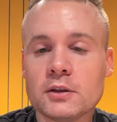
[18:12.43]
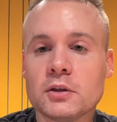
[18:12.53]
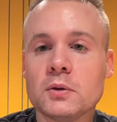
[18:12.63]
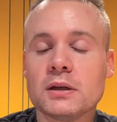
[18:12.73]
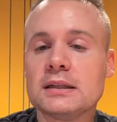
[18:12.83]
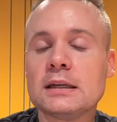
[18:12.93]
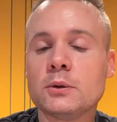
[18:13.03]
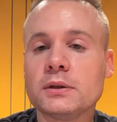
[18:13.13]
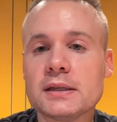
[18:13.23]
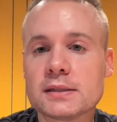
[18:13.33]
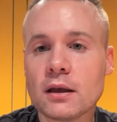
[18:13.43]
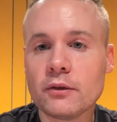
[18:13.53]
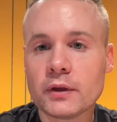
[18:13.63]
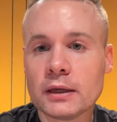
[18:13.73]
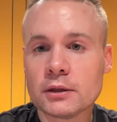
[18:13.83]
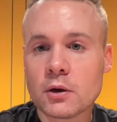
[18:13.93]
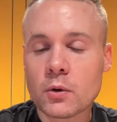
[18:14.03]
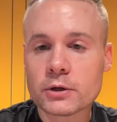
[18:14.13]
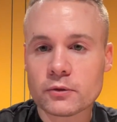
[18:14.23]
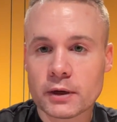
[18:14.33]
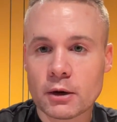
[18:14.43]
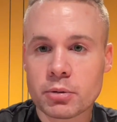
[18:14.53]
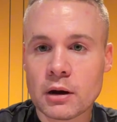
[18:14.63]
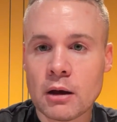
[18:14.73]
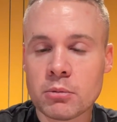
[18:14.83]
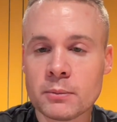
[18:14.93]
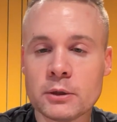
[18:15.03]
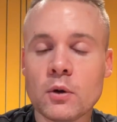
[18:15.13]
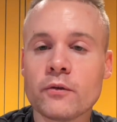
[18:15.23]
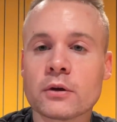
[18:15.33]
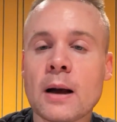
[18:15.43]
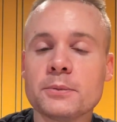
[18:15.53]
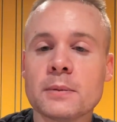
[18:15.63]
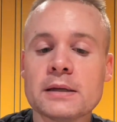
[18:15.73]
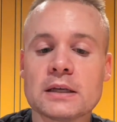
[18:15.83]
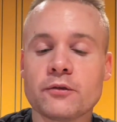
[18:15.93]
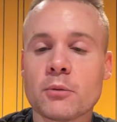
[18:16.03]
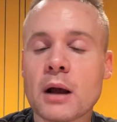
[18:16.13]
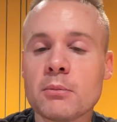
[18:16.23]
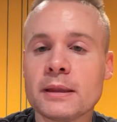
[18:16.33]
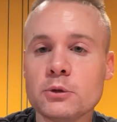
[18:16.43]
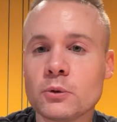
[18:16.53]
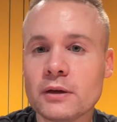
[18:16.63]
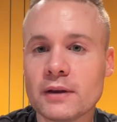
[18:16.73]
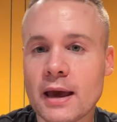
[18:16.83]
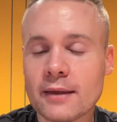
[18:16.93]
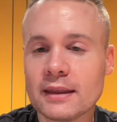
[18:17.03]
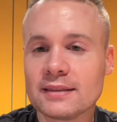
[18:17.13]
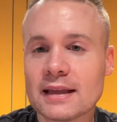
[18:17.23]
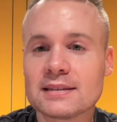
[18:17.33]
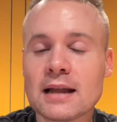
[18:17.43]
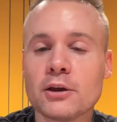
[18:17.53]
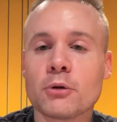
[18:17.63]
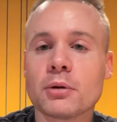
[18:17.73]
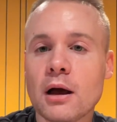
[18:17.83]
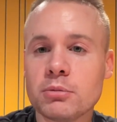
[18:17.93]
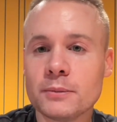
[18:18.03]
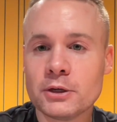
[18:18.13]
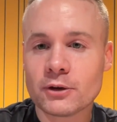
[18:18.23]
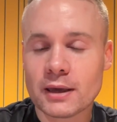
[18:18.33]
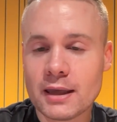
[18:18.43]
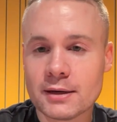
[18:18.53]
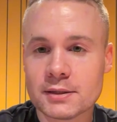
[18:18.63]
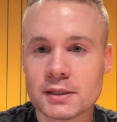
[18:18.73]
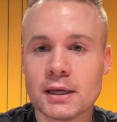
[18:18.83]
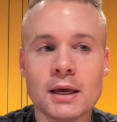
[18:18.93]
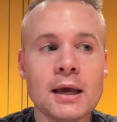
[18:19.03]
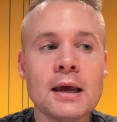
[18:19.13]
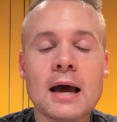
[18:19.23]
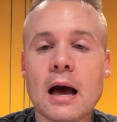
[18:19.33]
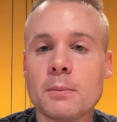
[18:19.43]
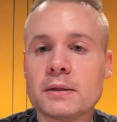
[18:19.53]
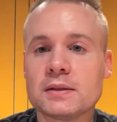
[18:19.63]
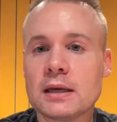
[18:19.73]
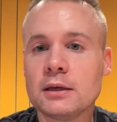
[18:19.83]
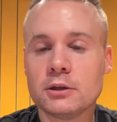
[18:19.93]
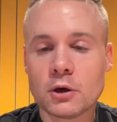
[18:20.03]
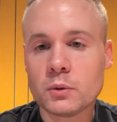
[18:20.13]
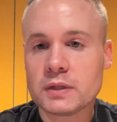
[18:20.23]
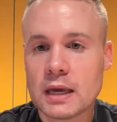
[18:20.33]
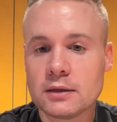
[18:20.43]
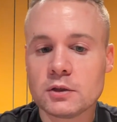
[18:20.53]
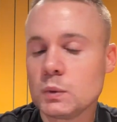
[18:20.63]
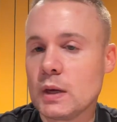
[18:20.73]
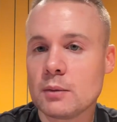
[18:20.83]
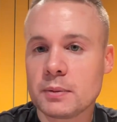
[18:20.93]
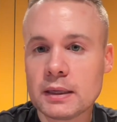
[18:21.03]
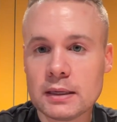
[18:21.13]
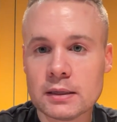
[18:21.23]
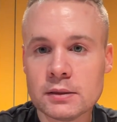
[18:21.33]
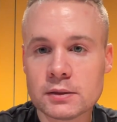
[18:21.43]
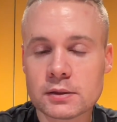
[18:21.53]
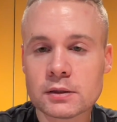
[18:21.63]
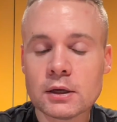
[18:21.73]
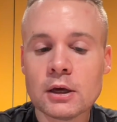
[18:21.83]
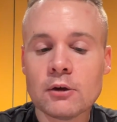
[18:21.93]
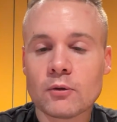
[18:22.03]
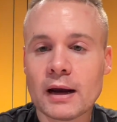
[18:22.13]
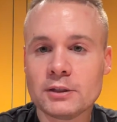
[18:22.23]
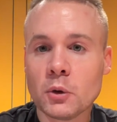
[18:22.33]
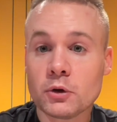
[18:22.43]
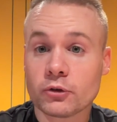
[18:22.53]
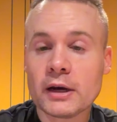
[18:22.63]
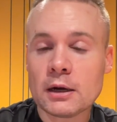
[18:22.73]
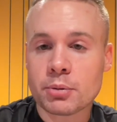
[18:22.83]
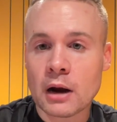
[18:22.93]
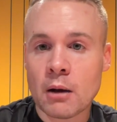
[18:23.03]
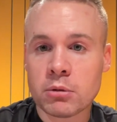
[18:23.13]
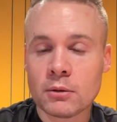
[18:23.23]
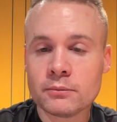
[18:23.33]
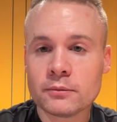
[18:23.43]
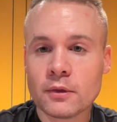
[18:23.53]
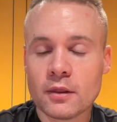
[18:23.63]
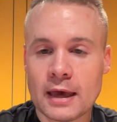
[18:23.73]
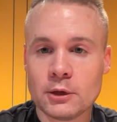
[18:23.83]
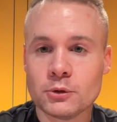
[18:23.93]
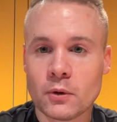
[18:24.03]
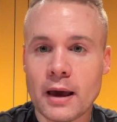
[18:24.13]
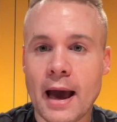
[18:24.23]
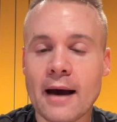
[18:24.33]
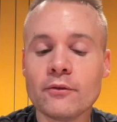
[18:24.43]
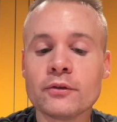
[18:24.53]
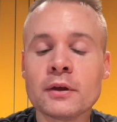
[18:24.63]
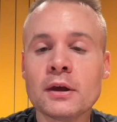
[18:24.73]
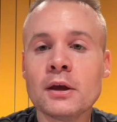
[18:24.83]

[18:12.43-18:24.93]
to continually solving the course rigor problem and over optimizing for a problem that you don't even have. That's not your problem in your candidacy. I'm not saying go take 2 APs, right? Don't create a problem that you don't have.